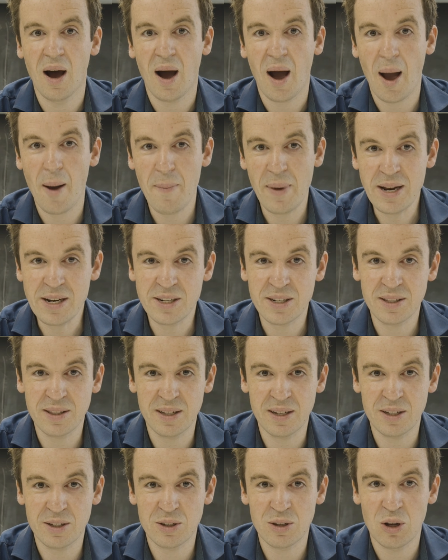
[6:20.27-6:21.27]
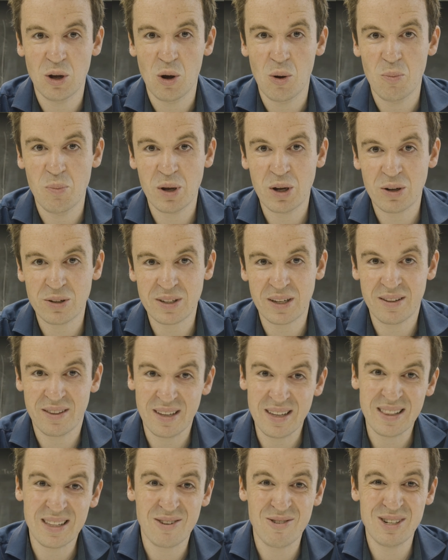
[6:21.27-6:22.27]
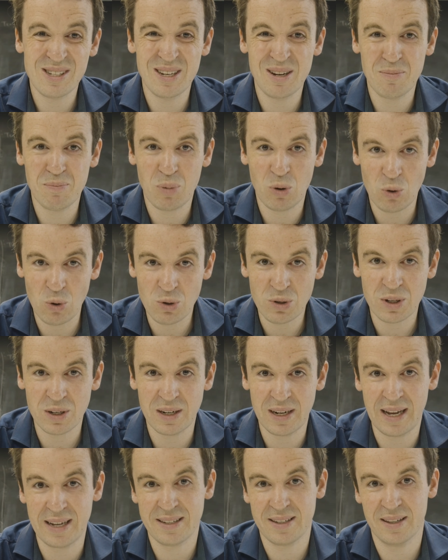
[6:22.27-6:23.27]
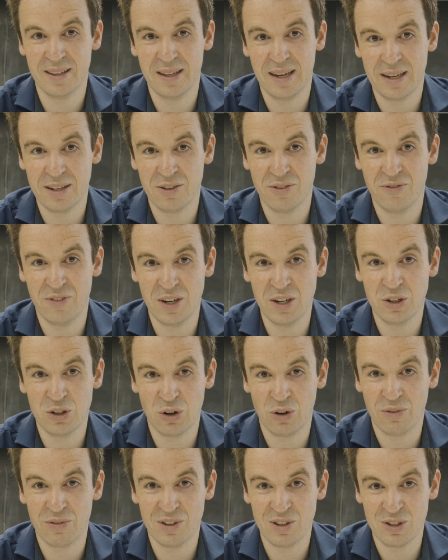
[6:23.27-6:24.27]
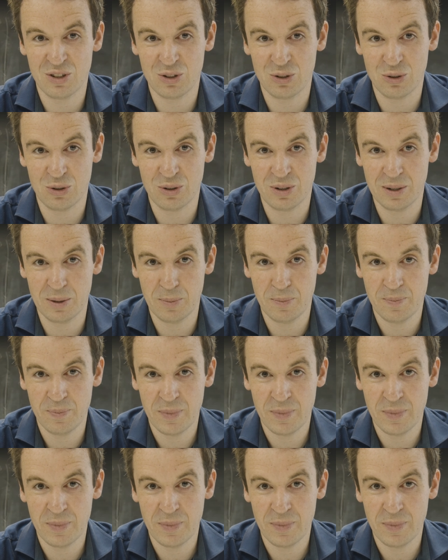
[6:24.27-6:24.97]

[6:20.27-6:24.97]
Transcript: I mention this because I think there is an important lesson there to finish off this story.